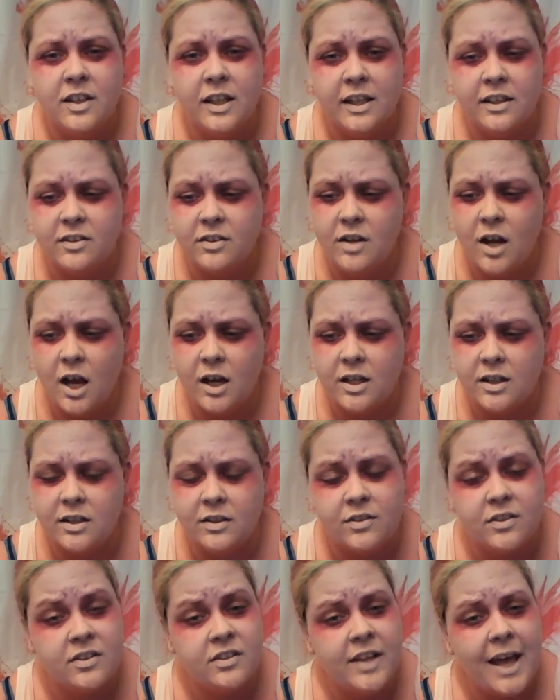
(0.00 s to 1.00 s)
It's not going to
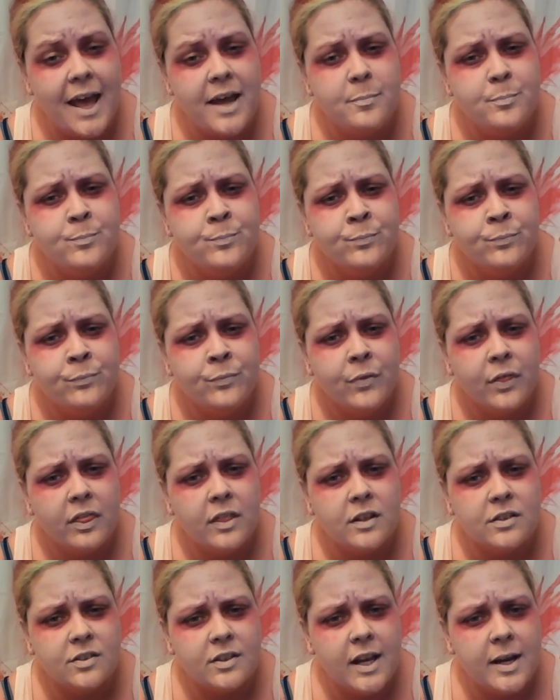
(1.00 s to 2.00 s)
set
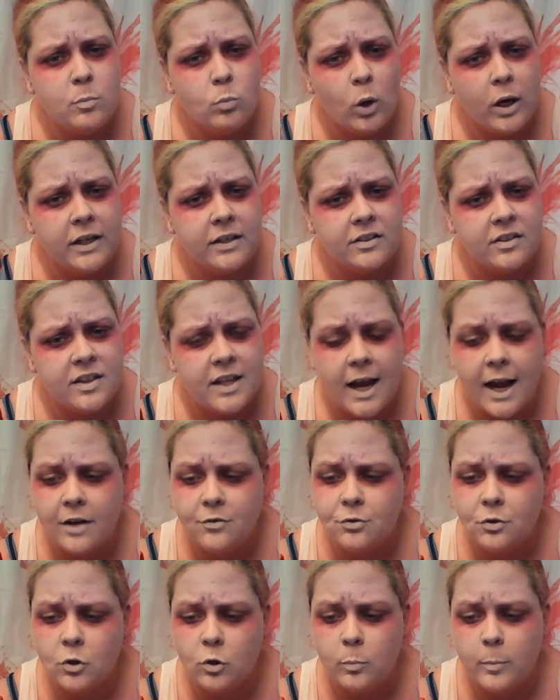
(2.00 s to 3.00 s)
the same way as
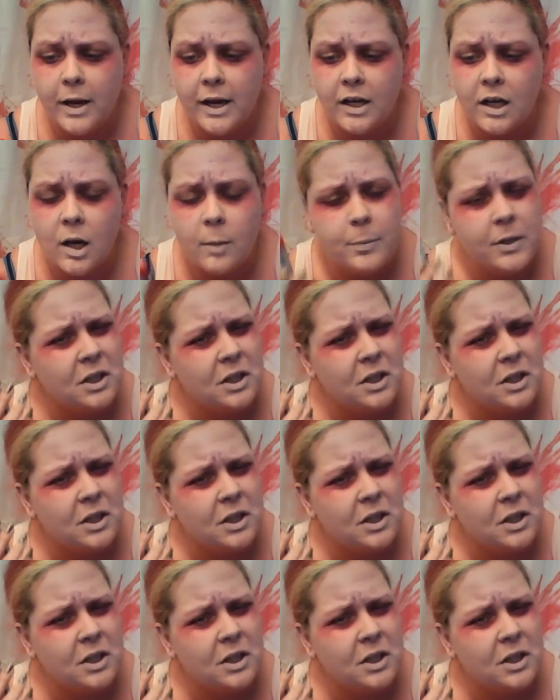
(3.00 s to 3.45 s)
theatrical makeup.